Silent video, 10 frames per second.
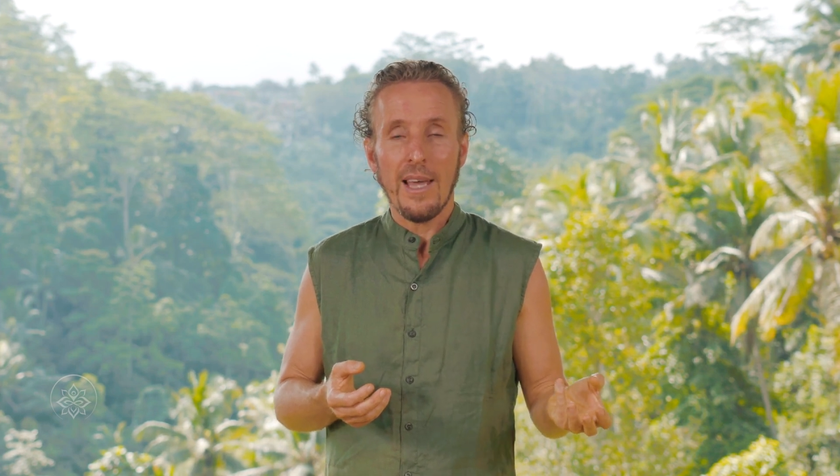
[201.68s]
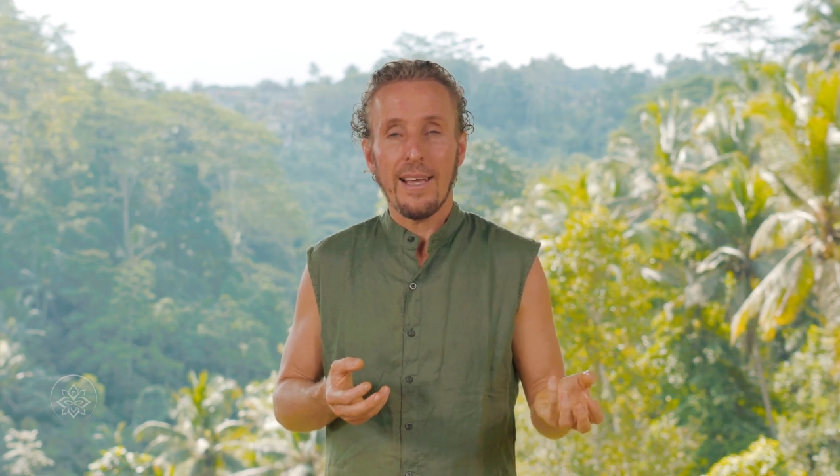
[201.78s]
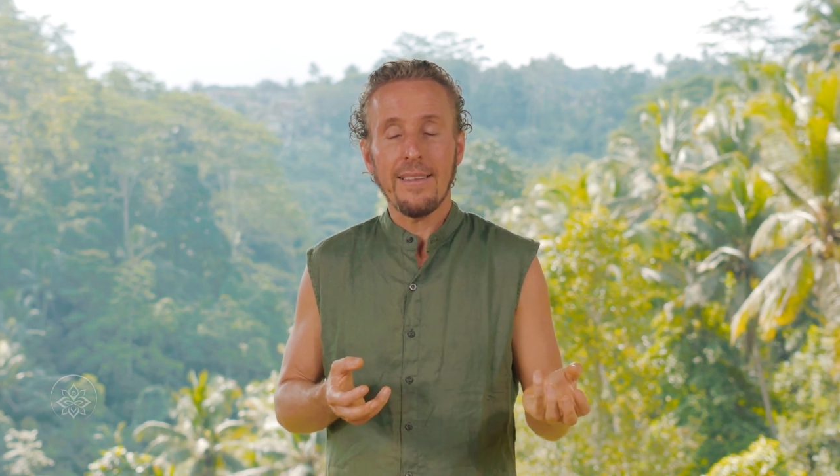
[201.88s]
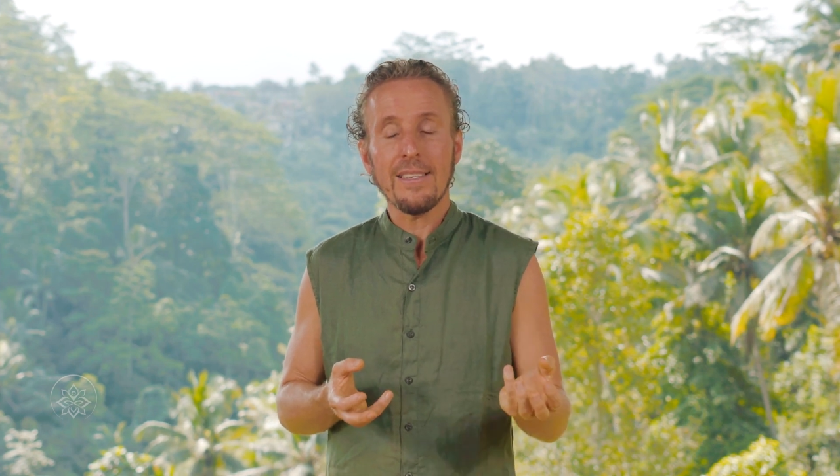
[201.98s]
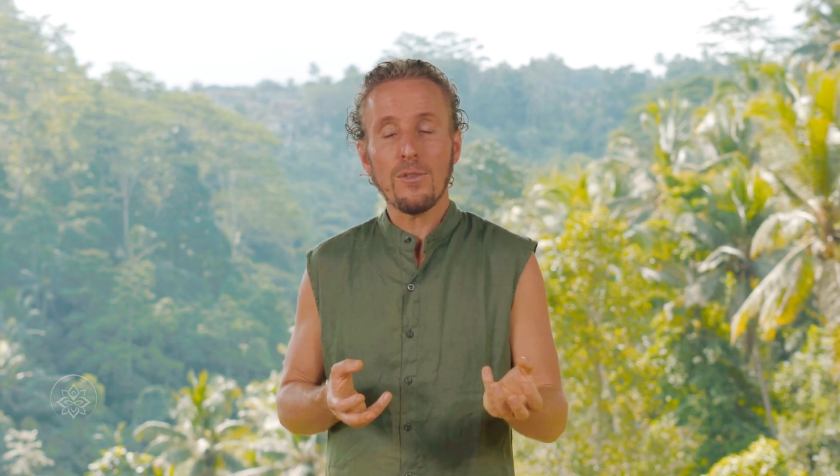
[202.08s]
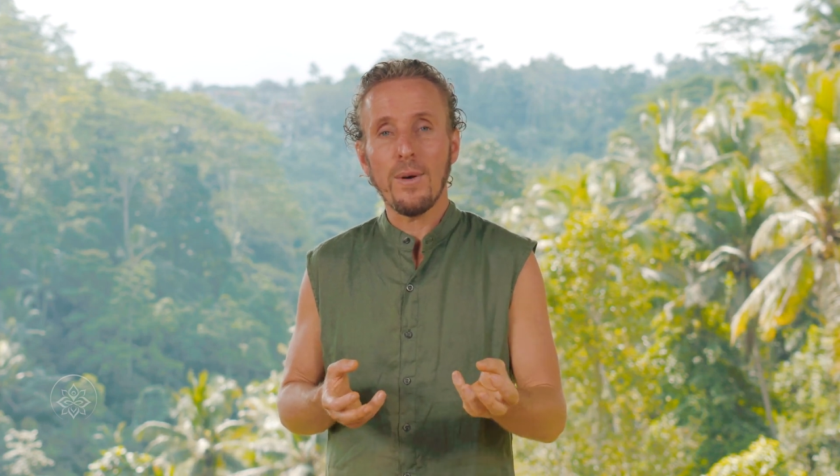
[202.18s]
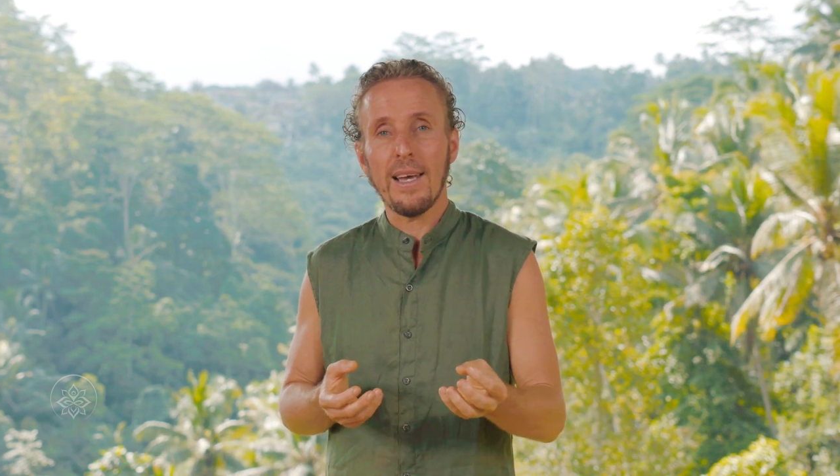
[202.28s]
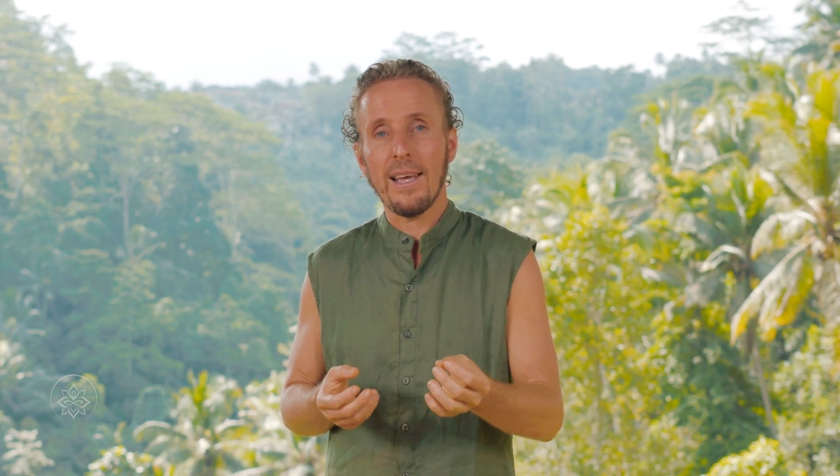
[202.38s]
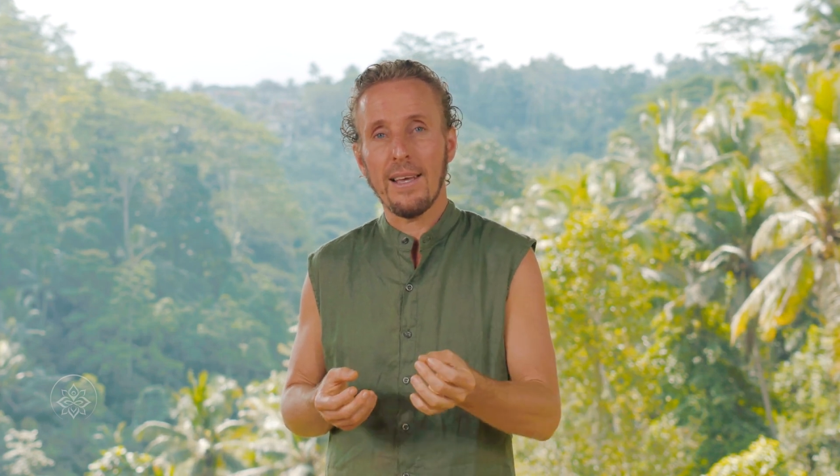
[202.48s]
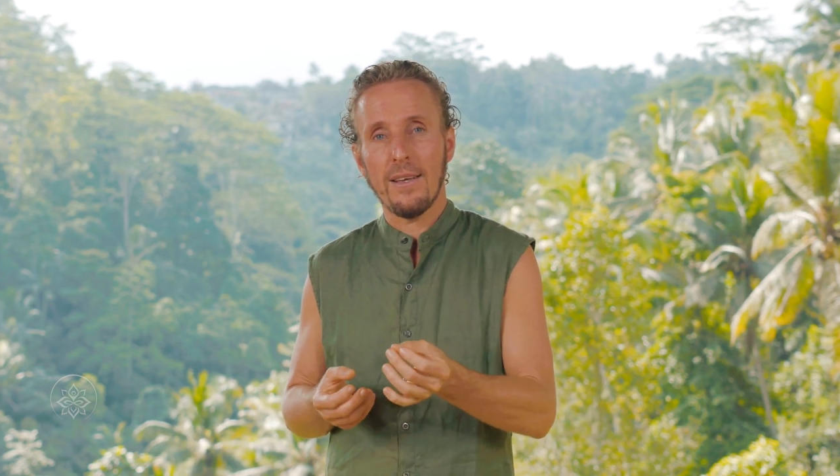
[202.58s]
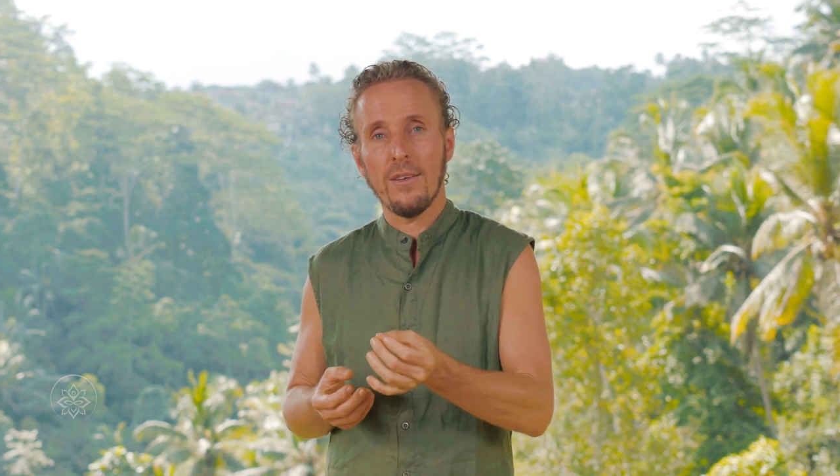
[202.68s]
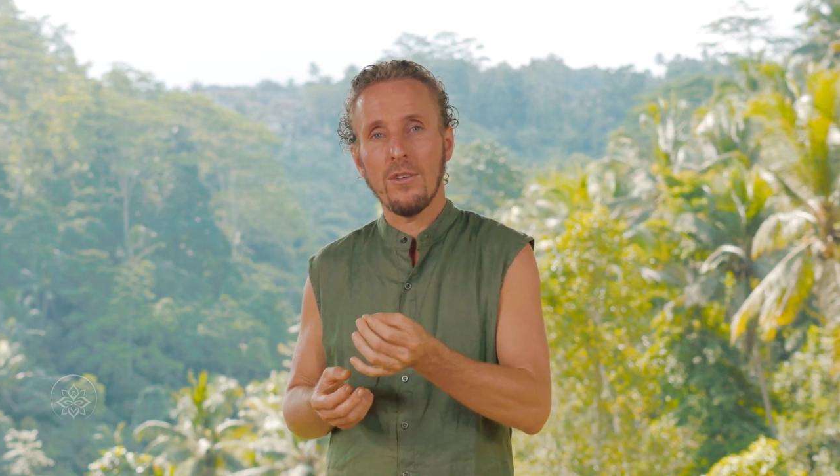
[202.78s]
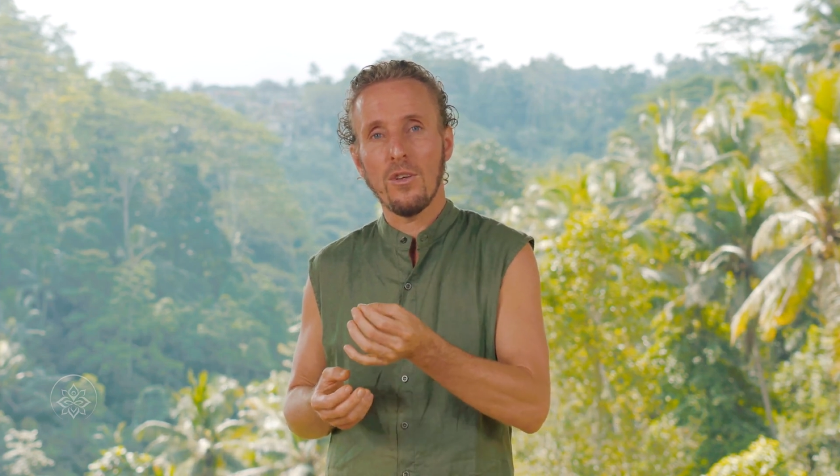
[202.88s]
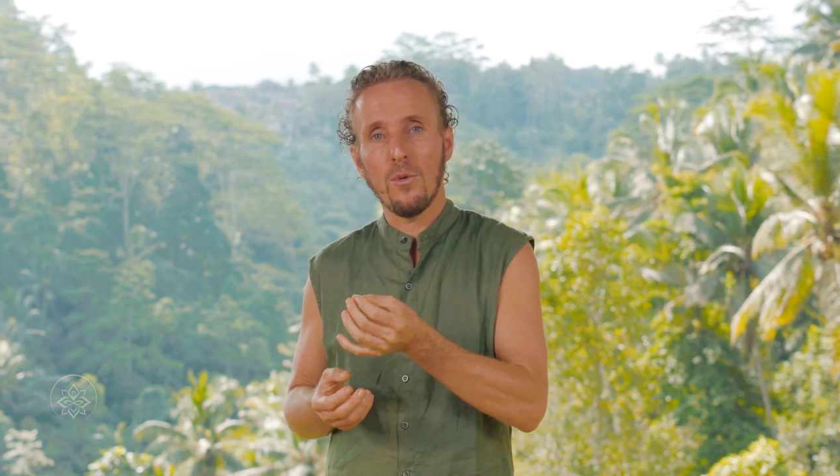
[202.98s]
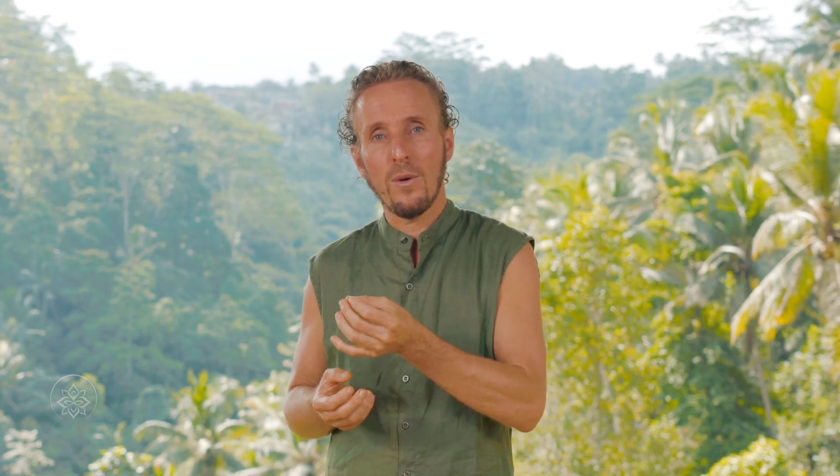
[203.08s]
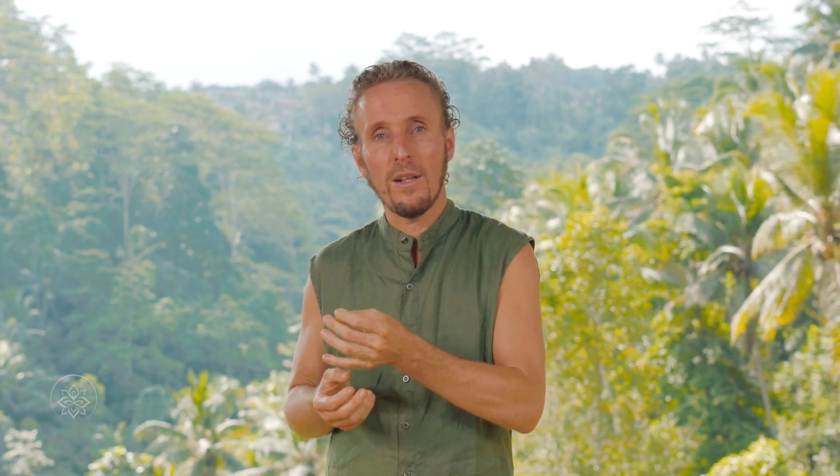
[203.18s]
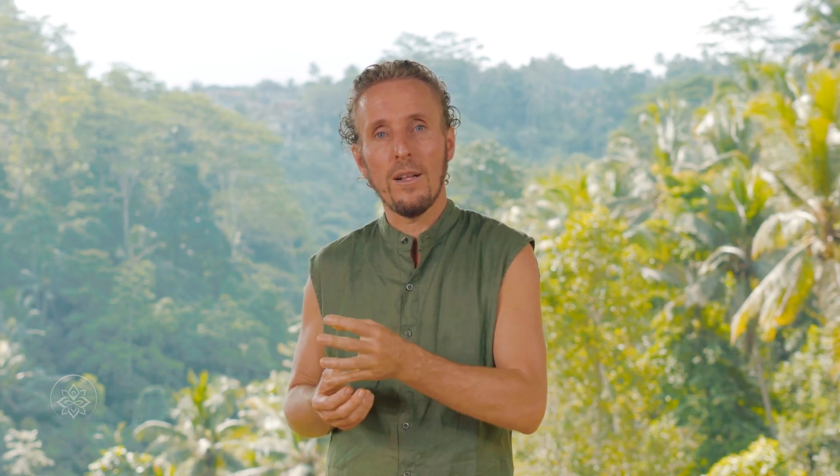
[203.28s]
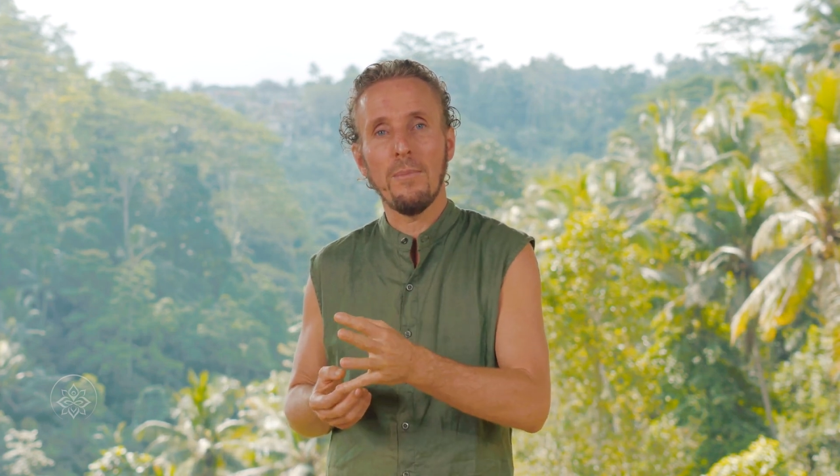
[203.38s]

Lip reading: In this way, you will